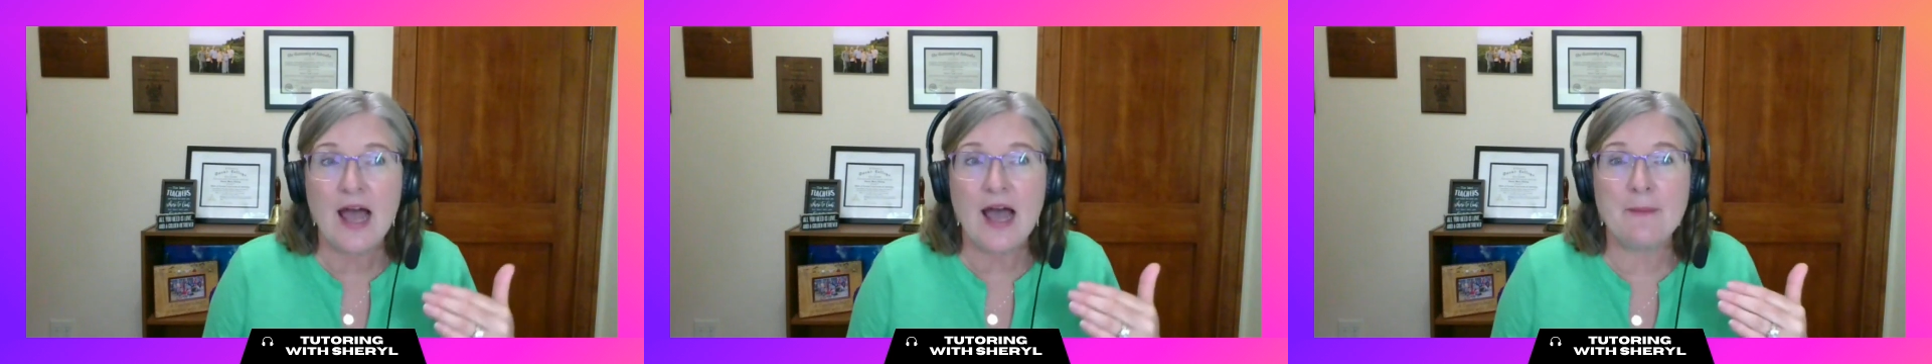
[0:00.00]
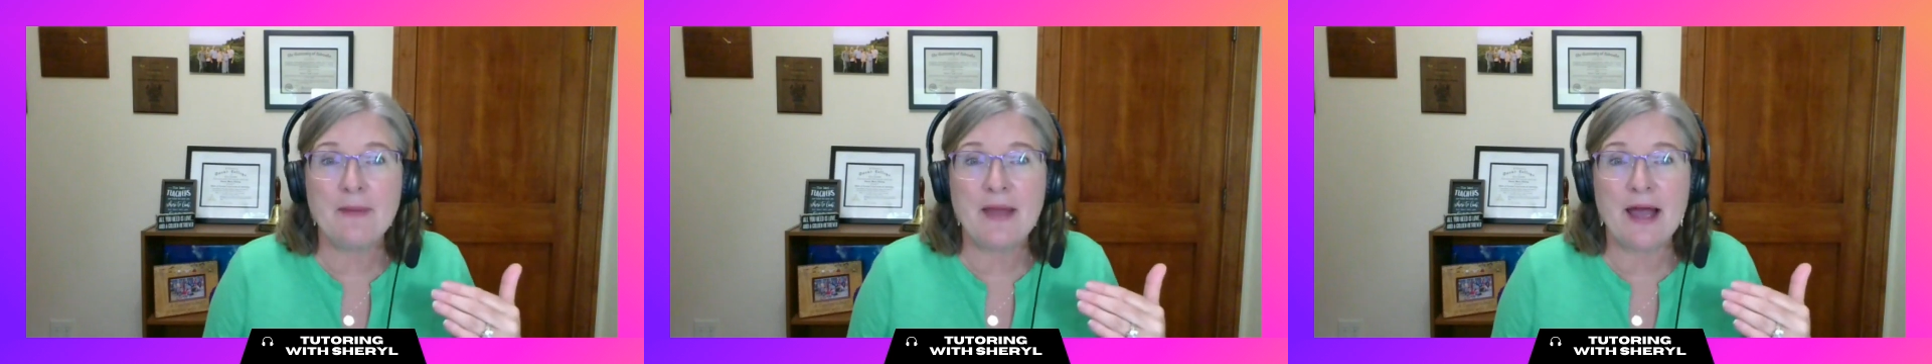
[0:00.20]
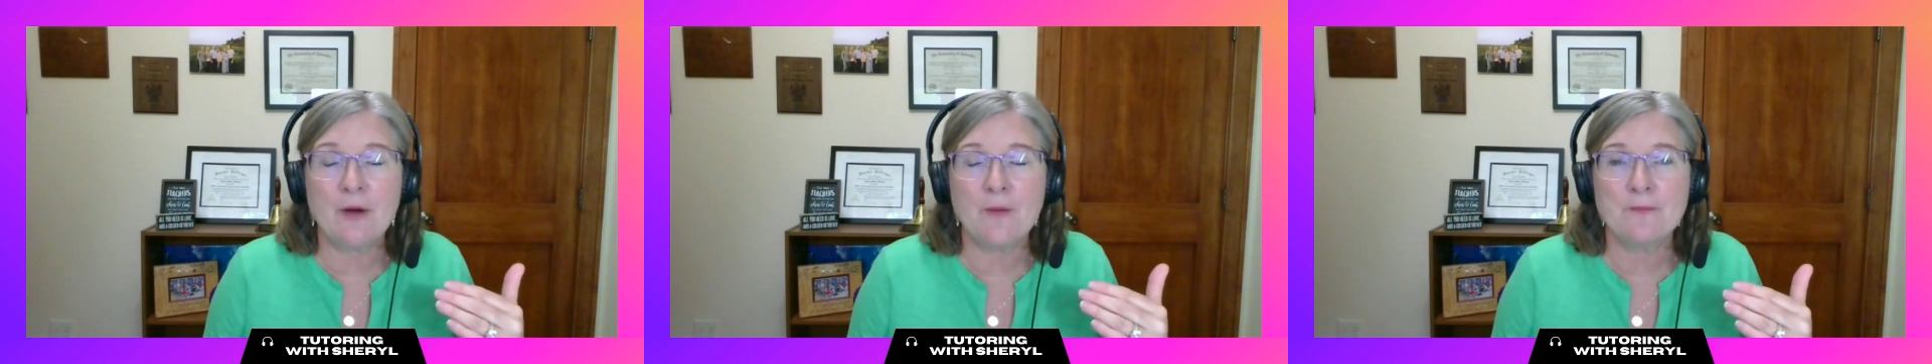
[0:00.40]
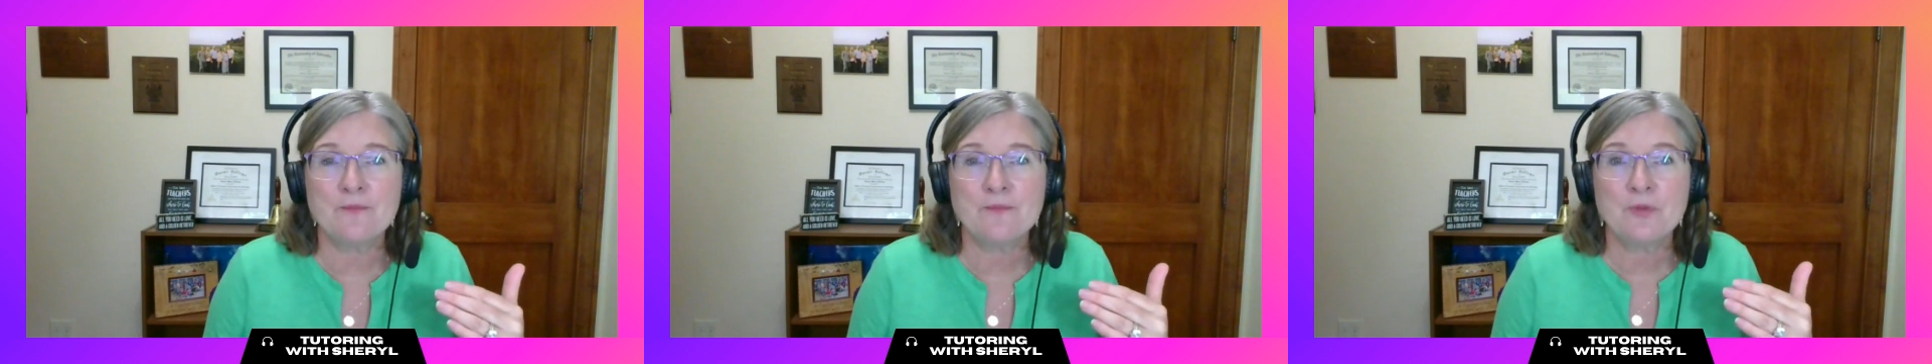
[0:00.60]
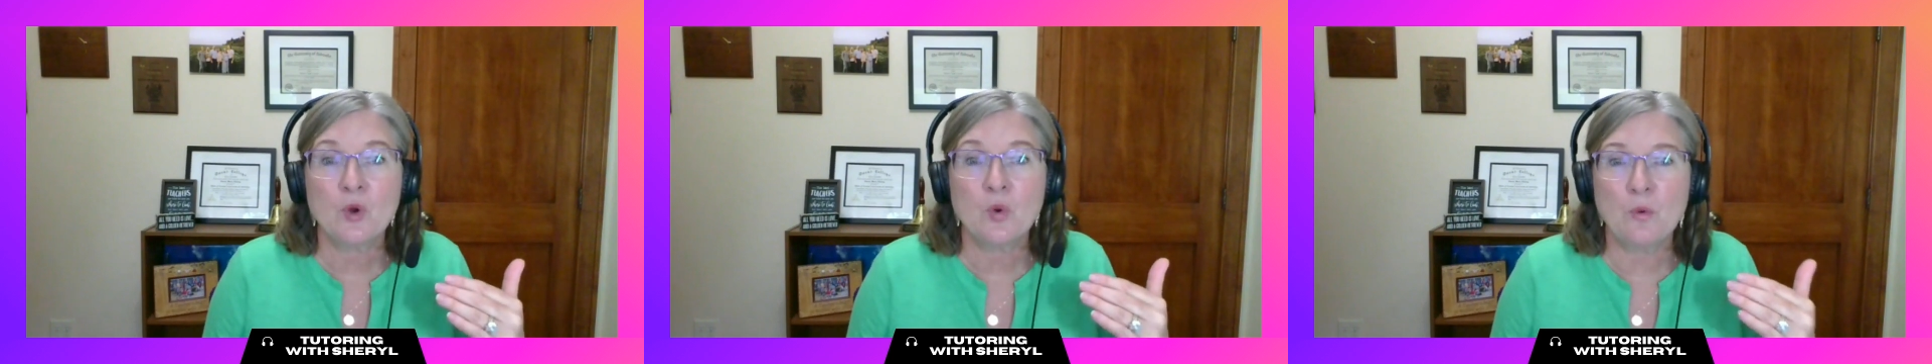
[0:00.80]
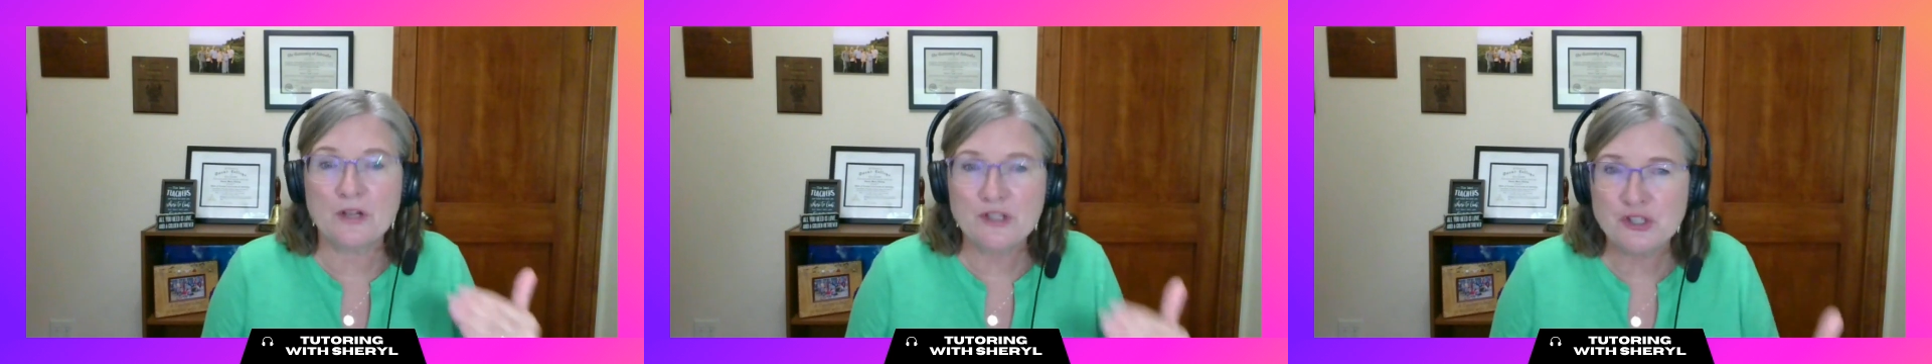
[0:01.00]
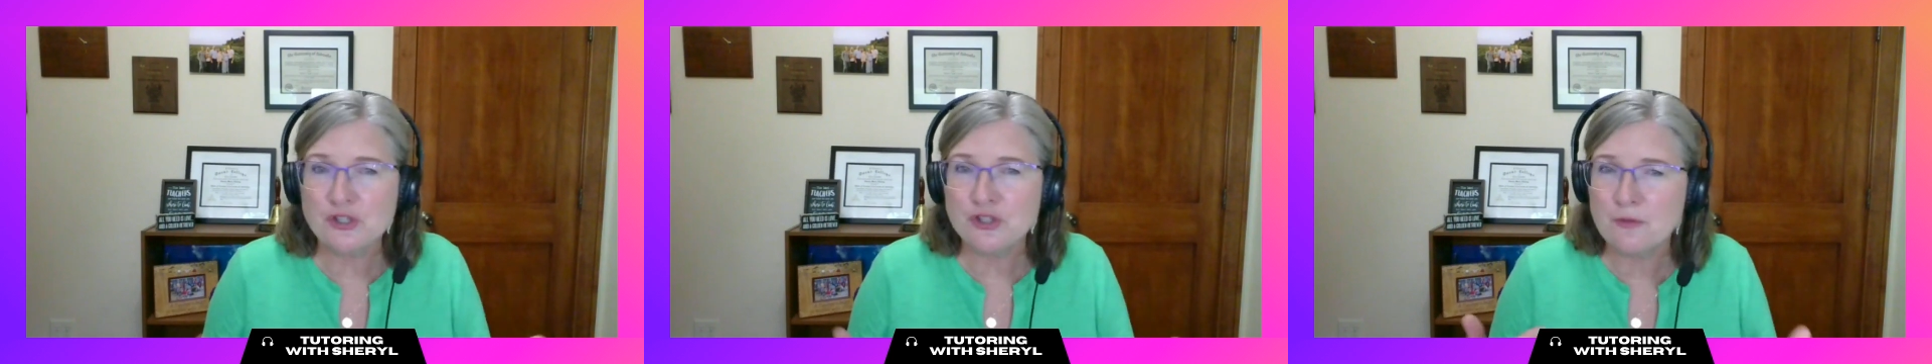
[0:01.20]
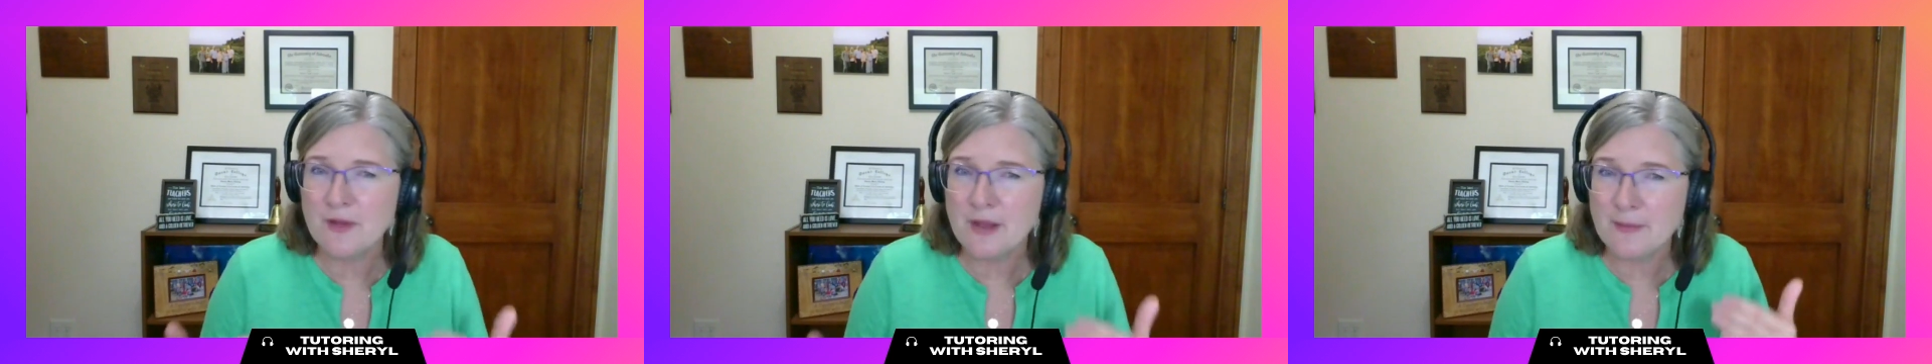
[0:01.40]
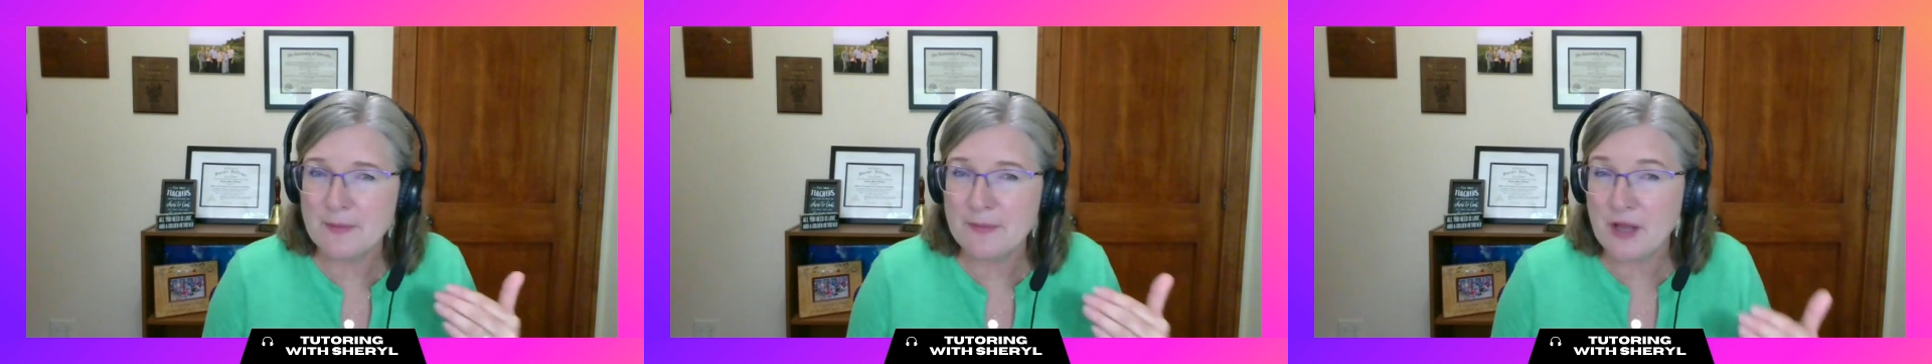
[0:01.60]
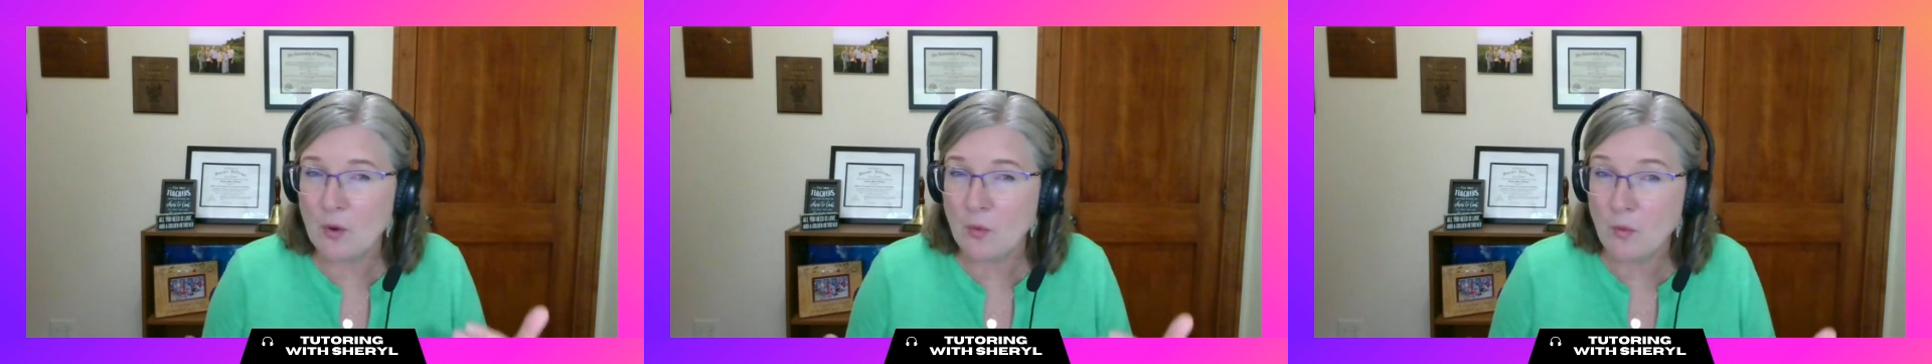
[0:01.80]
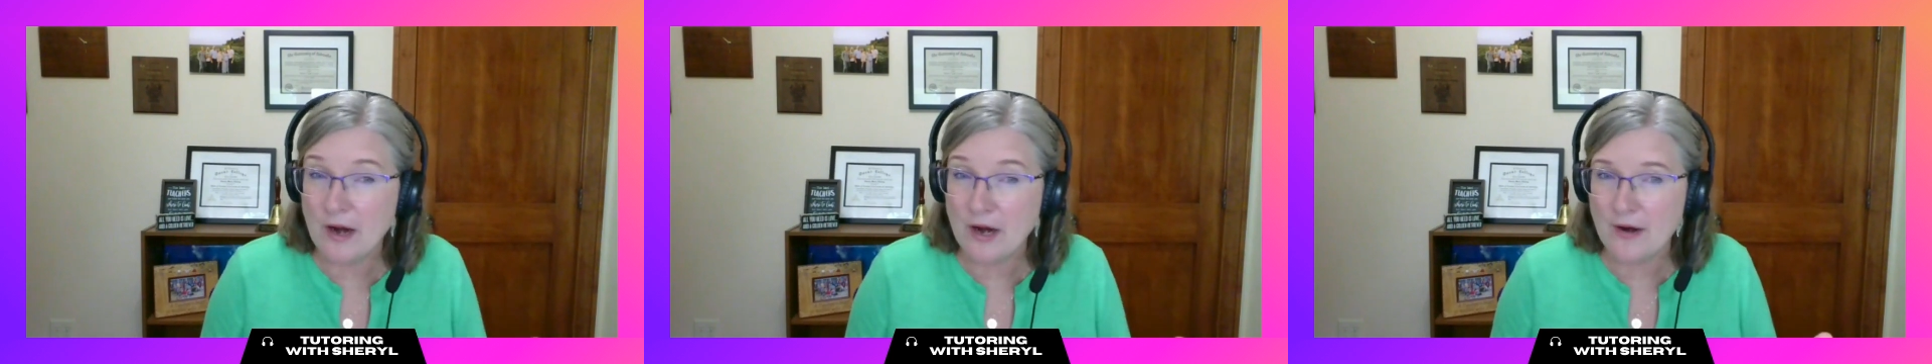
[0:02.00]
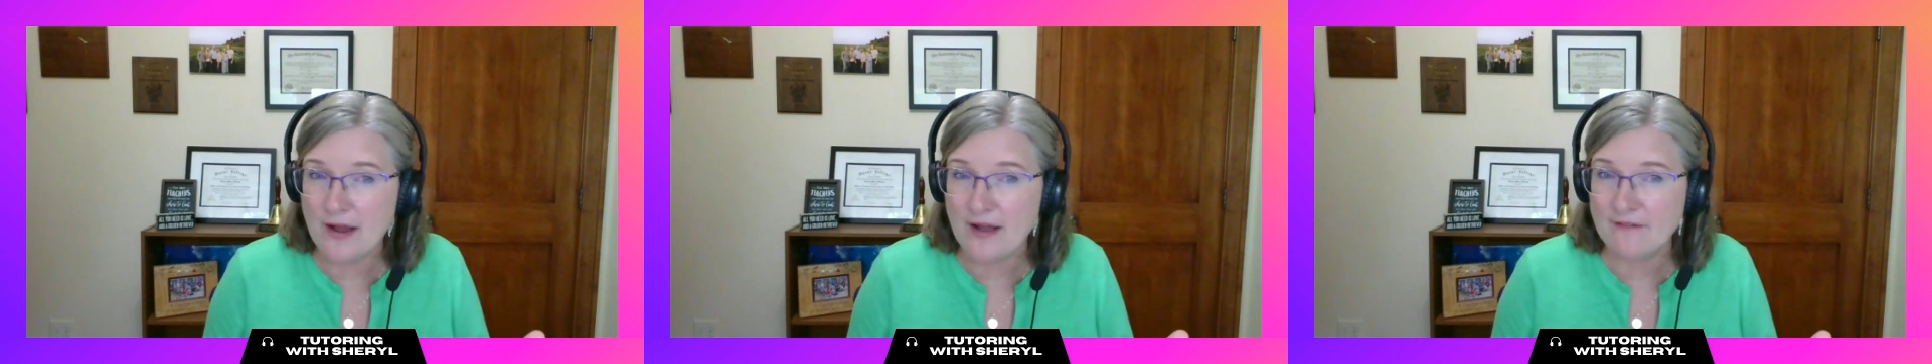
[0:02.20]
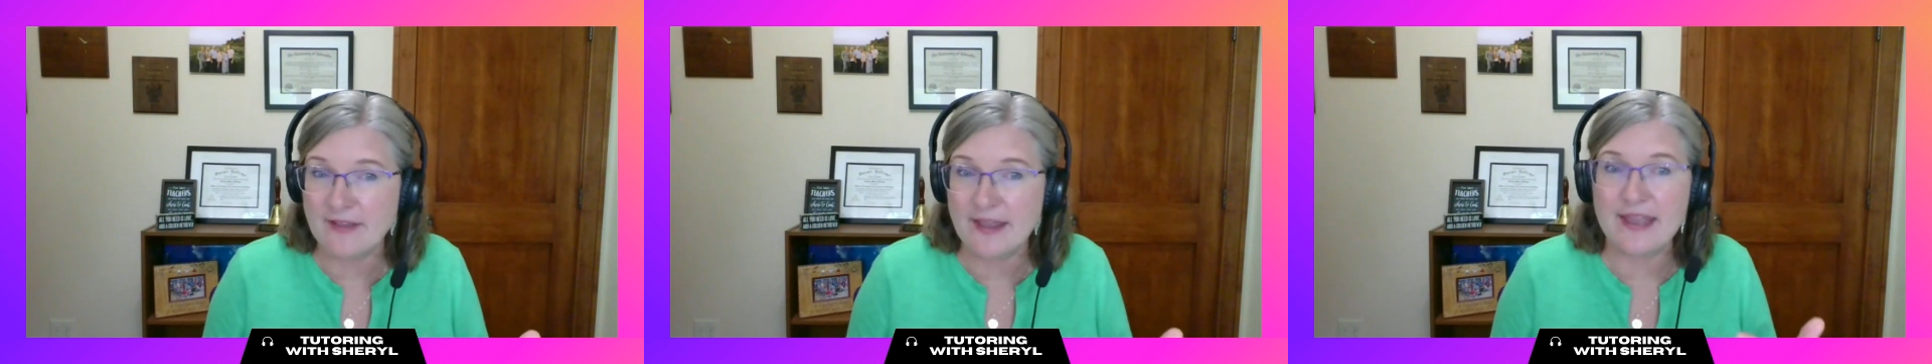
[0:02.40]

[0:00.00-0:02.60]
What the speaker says: about what should you maybe be aware of